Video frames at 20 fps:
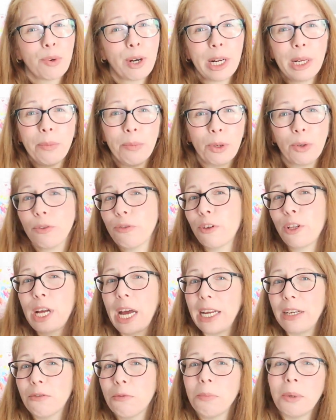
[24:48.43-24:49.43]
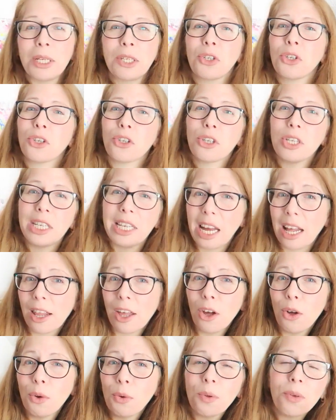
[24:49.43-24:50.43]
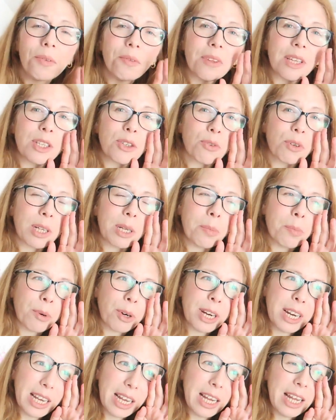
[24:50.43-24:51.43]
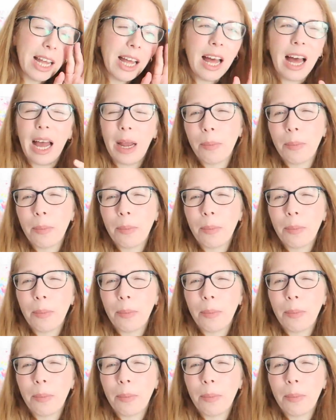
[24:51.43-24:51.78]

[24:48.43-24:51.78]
really beautiful kind of mustard yellow that's really pretty.